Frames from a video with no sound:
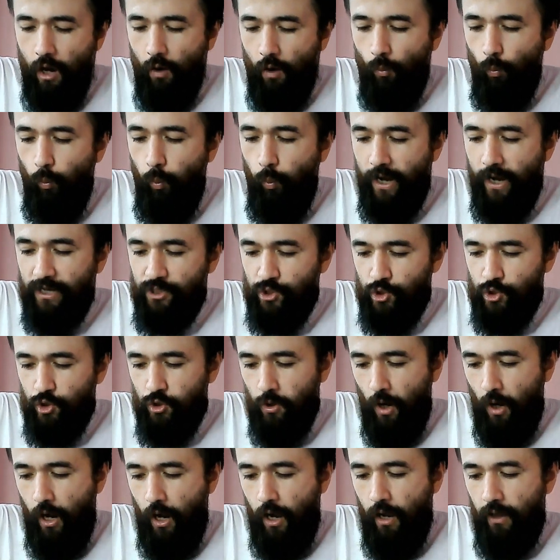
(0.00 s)

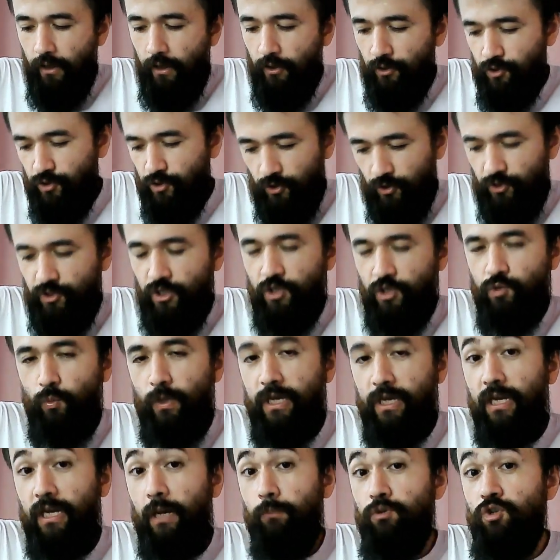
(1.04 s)
which in a certain sense we
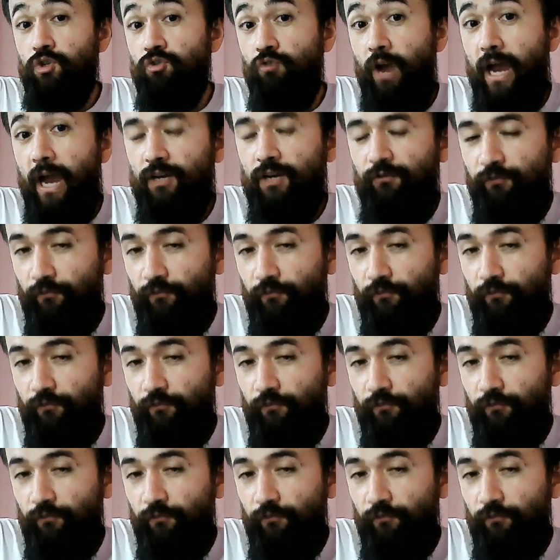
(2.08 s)
can abstract